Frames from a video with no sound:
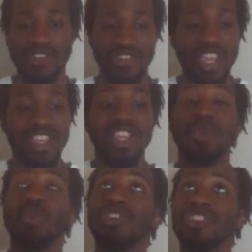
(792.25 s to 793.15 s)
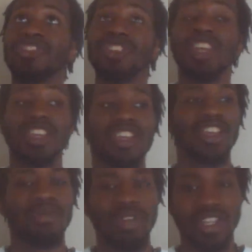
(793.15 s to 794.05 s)
they getting what this king
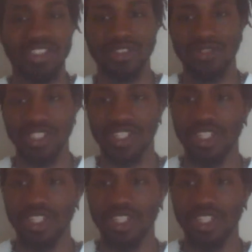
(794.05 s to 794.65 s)
get because of this